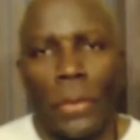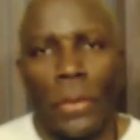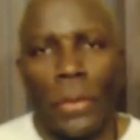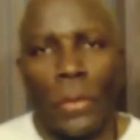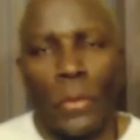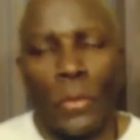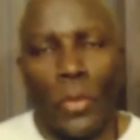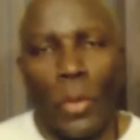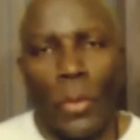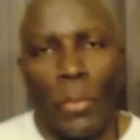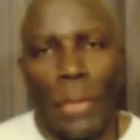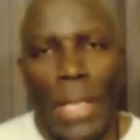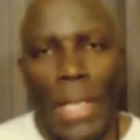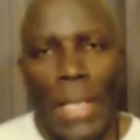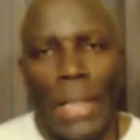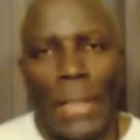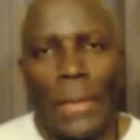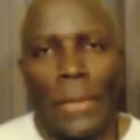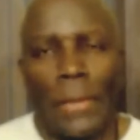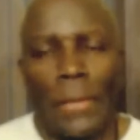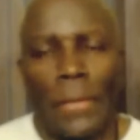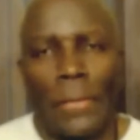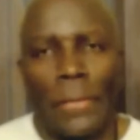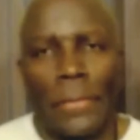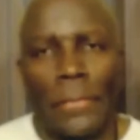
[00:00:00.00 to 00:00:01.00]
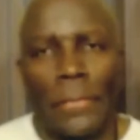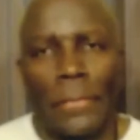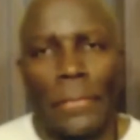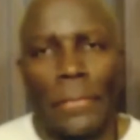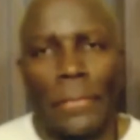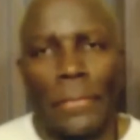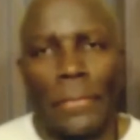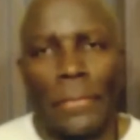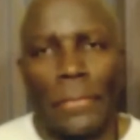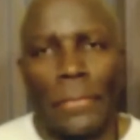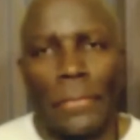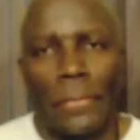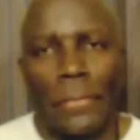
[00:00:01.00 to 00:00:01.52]
Who am I?
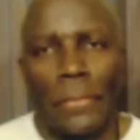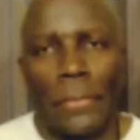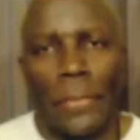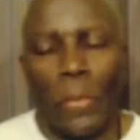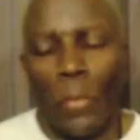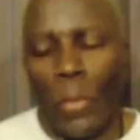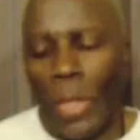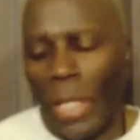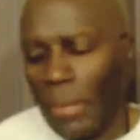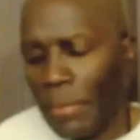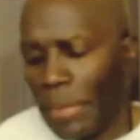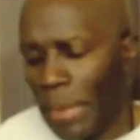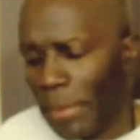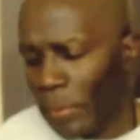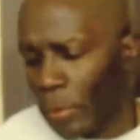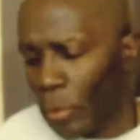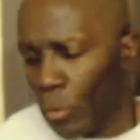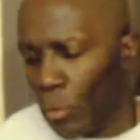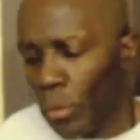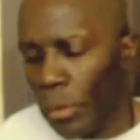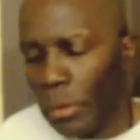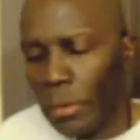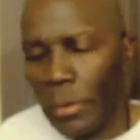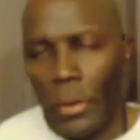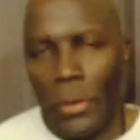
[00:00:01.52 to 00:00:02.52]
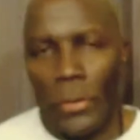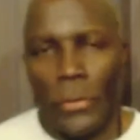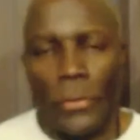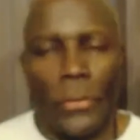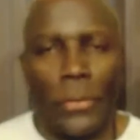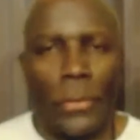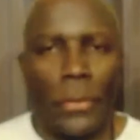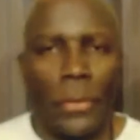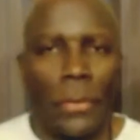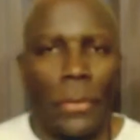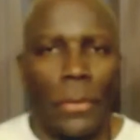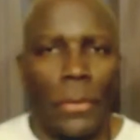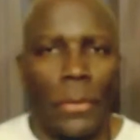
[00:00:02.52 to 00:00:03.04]
Why am I doing
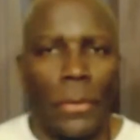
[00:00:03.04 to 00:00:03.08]
this?